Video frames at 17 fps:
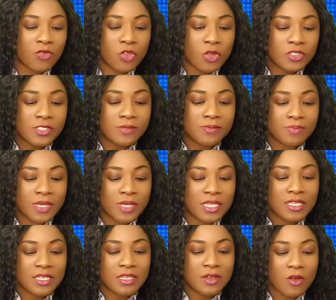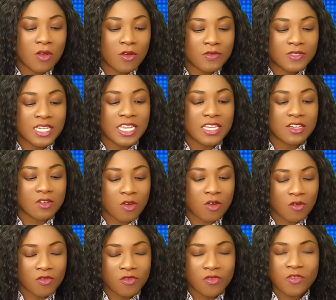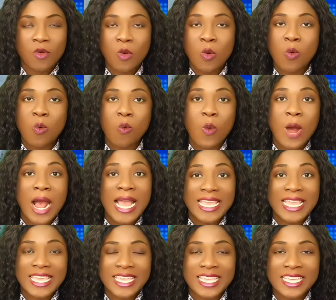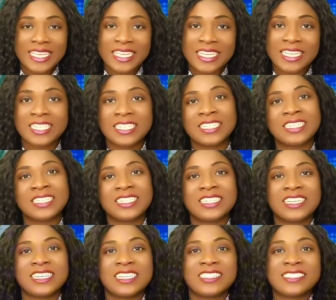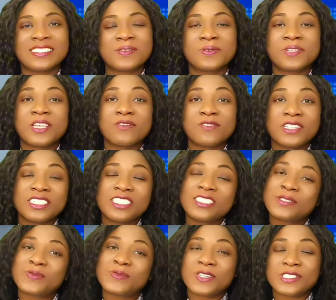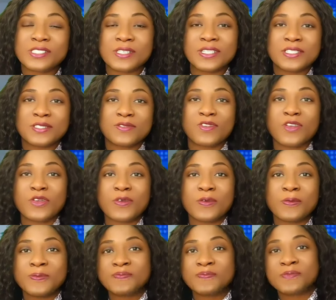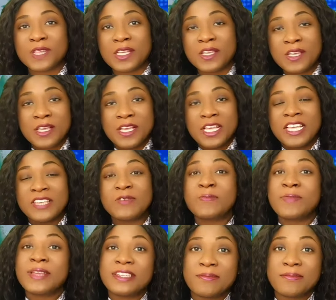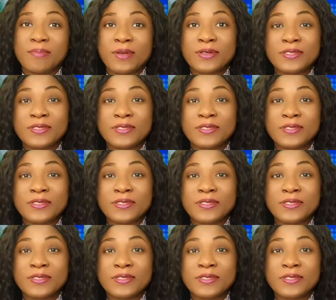But once your hands are not clean, you will see yourself going down. Just take a look at Queen May Edochie.